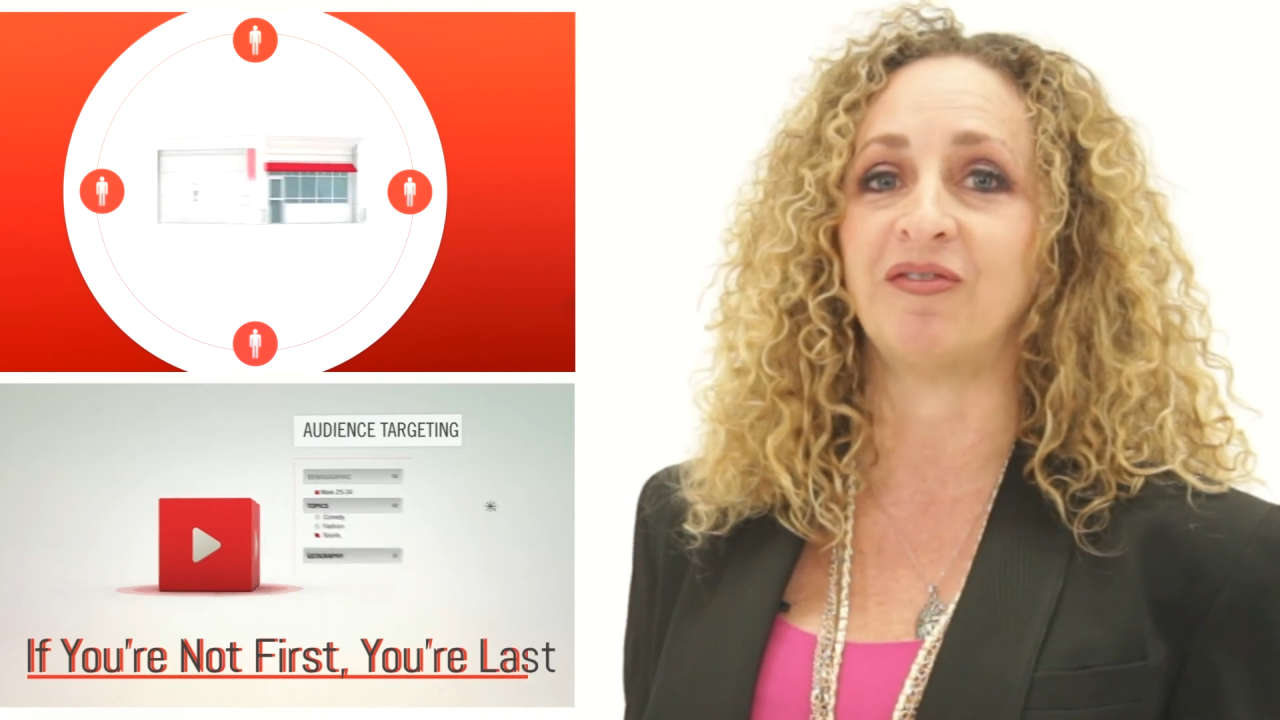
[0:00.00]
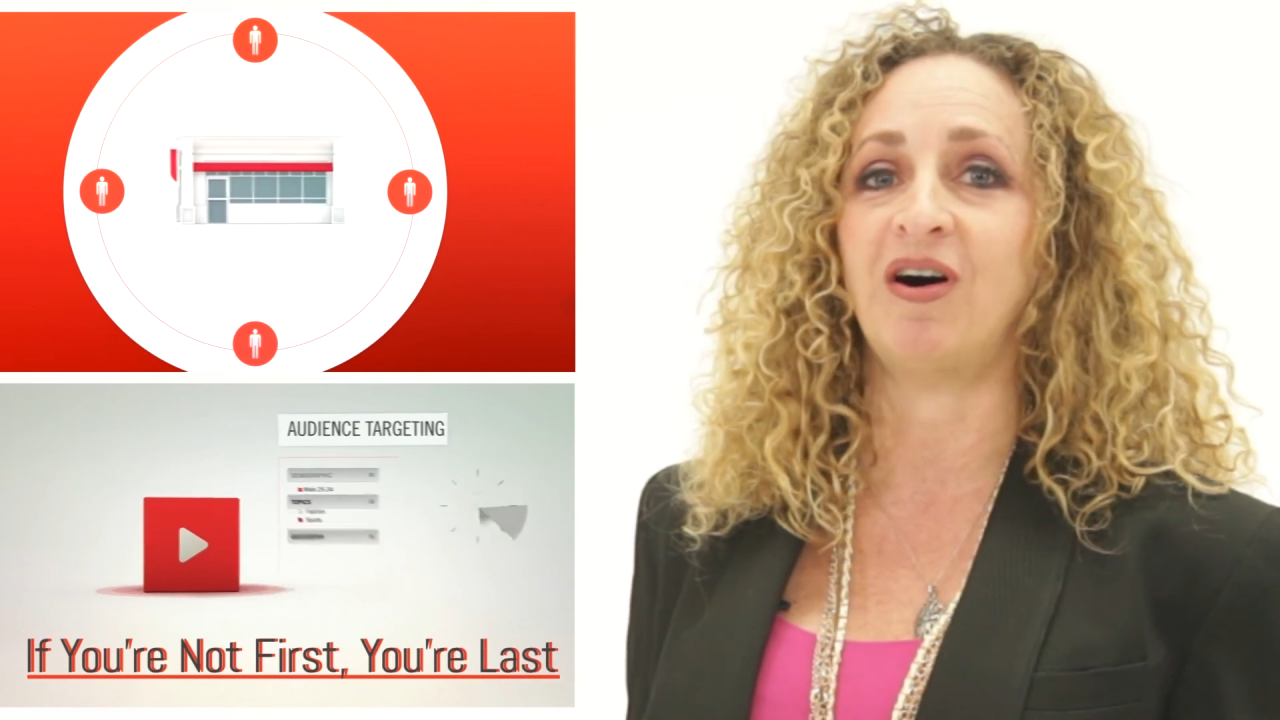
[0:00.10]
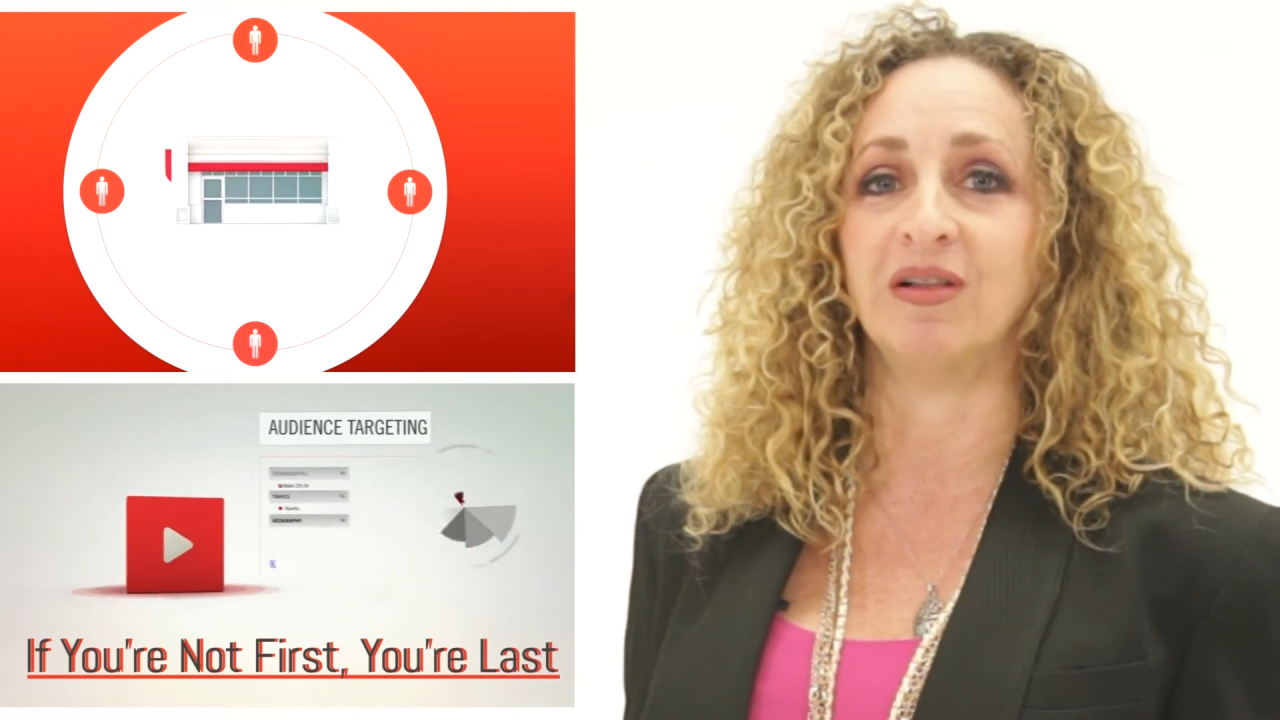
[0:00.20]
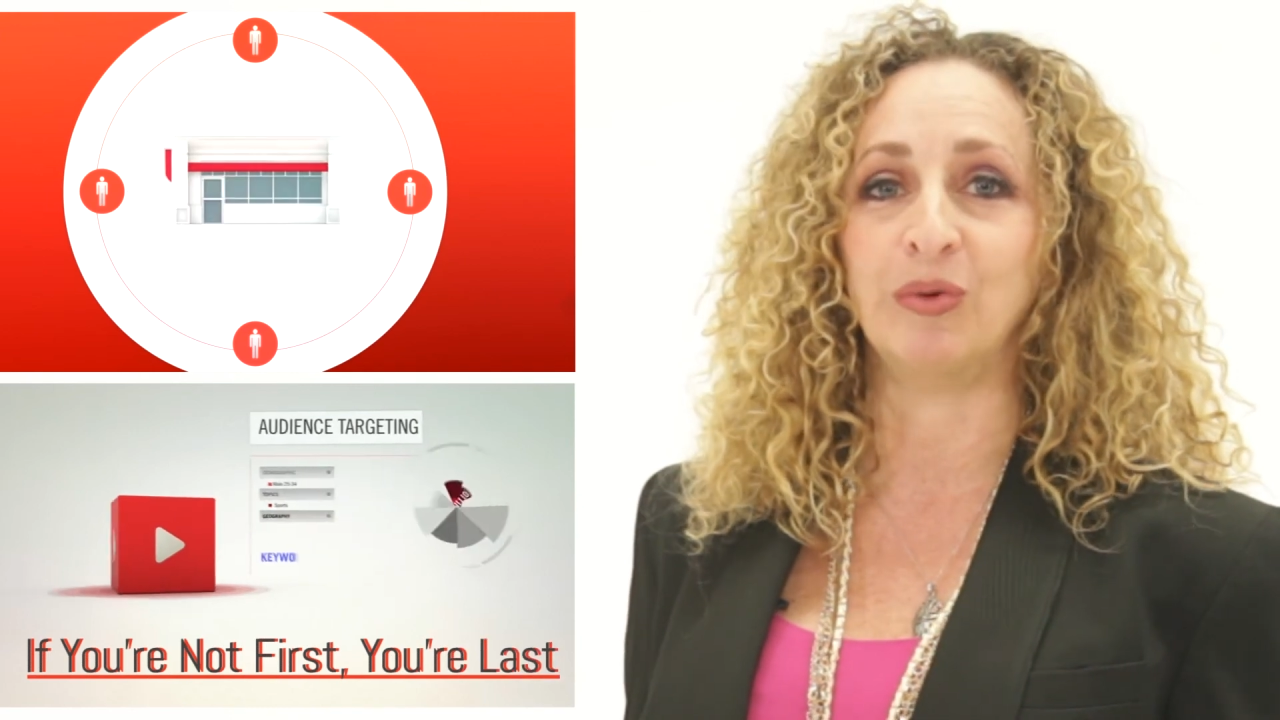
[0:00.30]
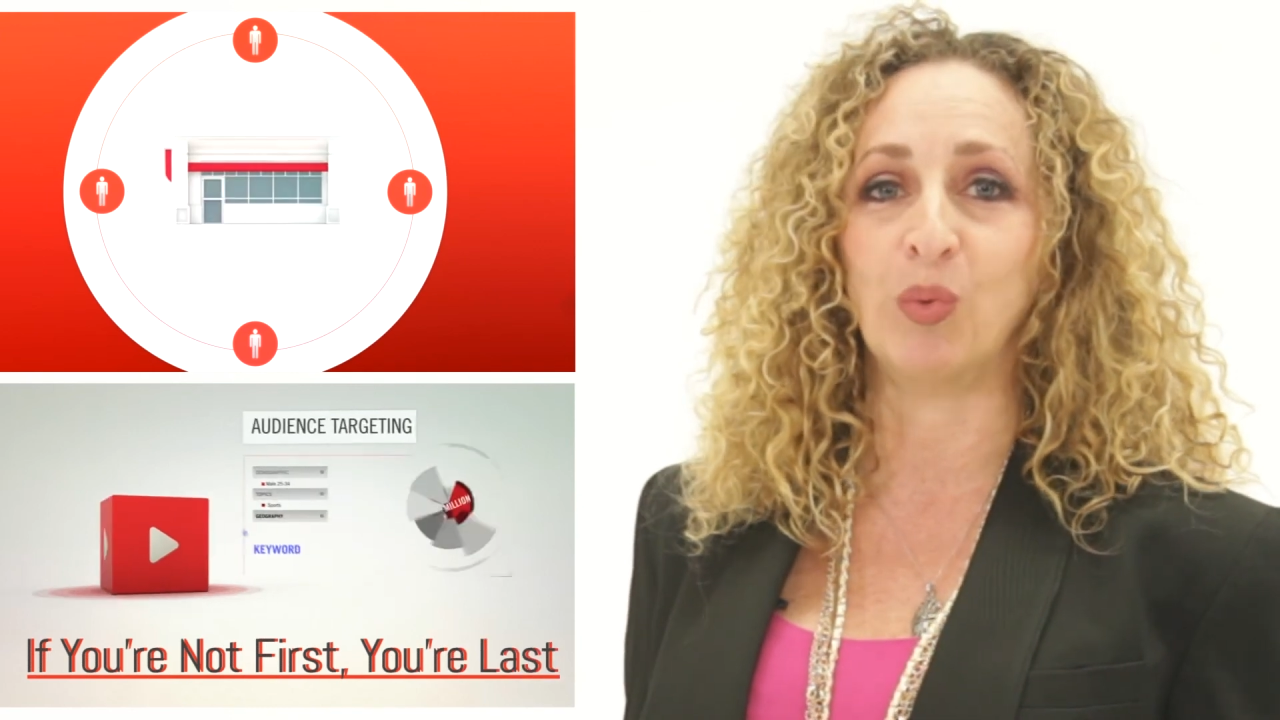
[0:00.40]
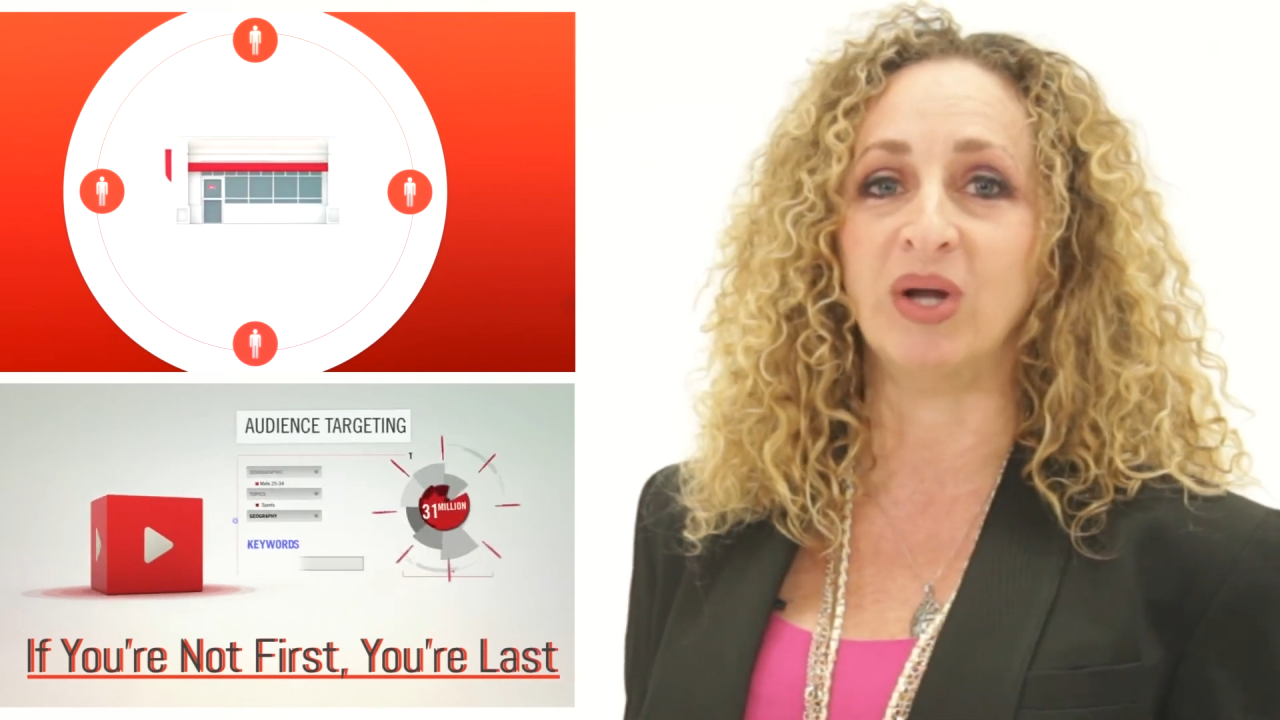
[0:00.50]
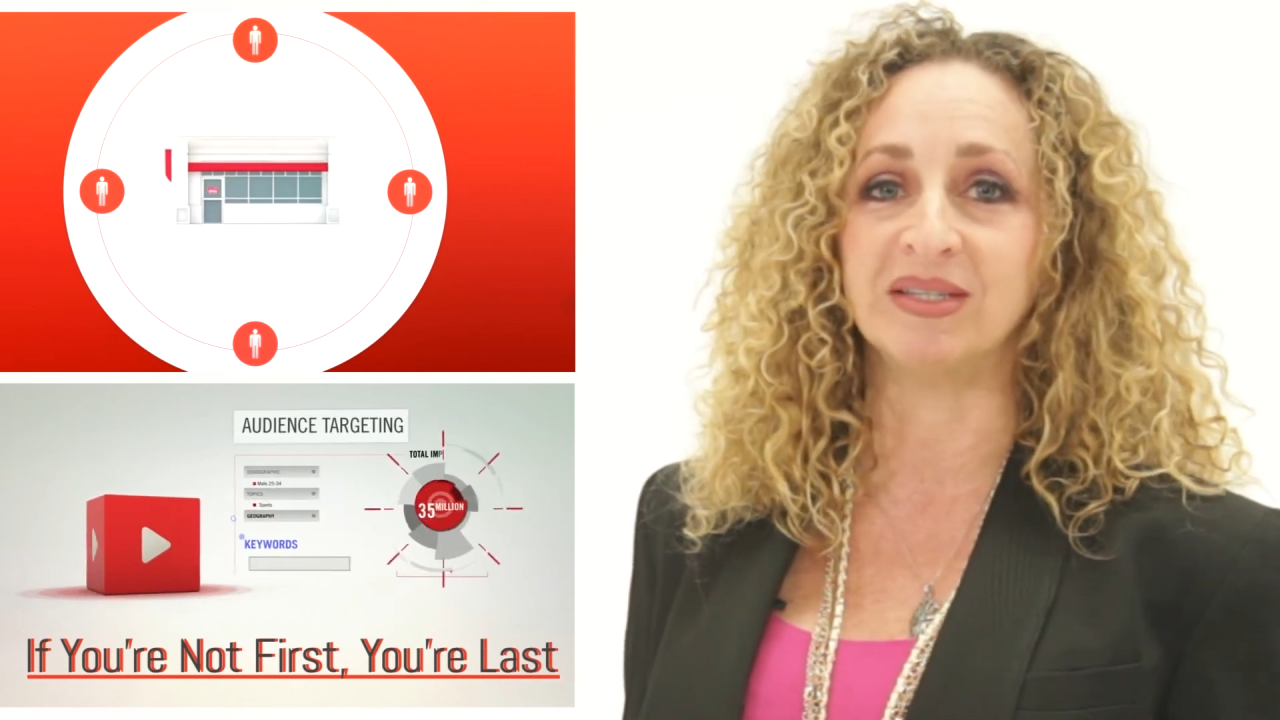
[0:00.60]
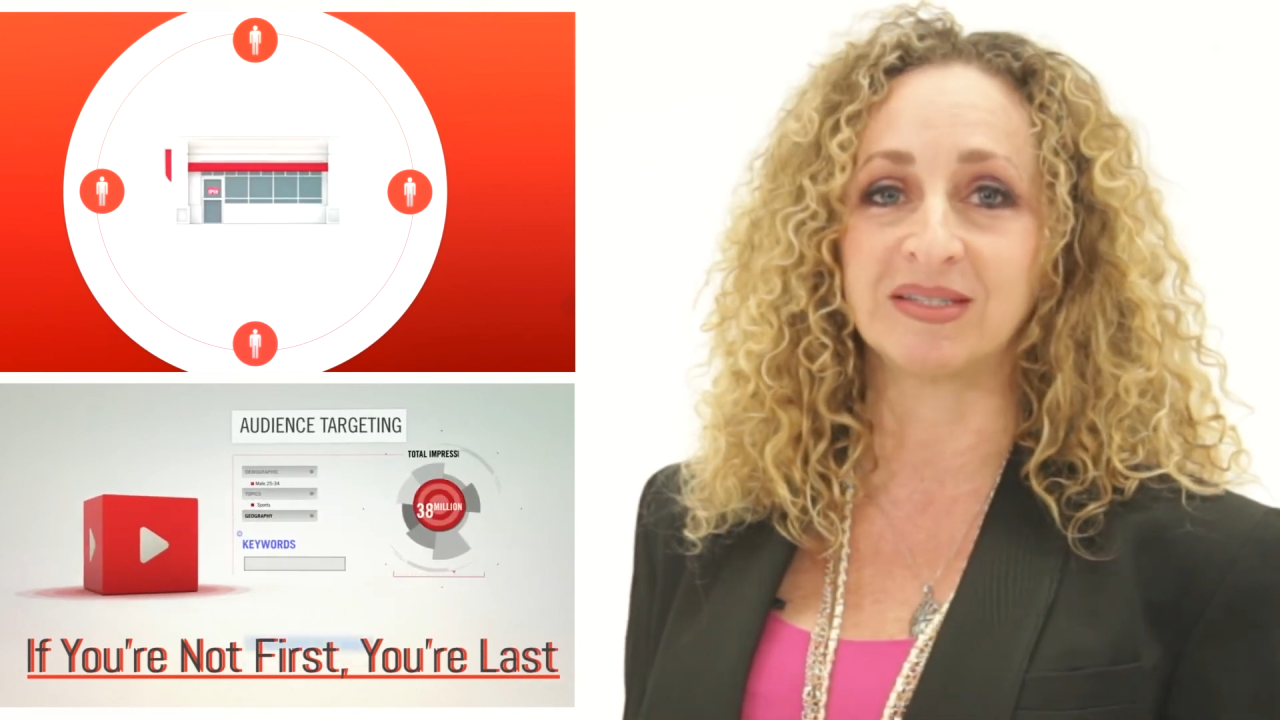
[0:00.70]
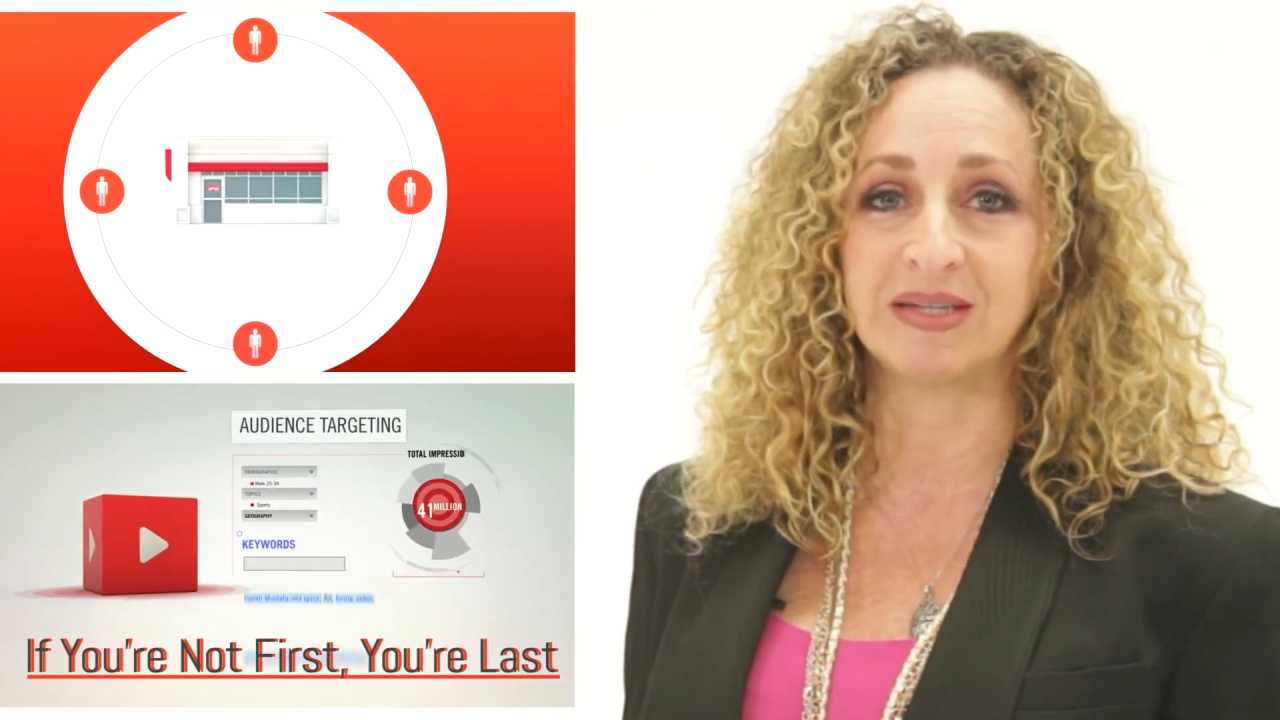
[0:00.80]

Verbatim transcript: fall in one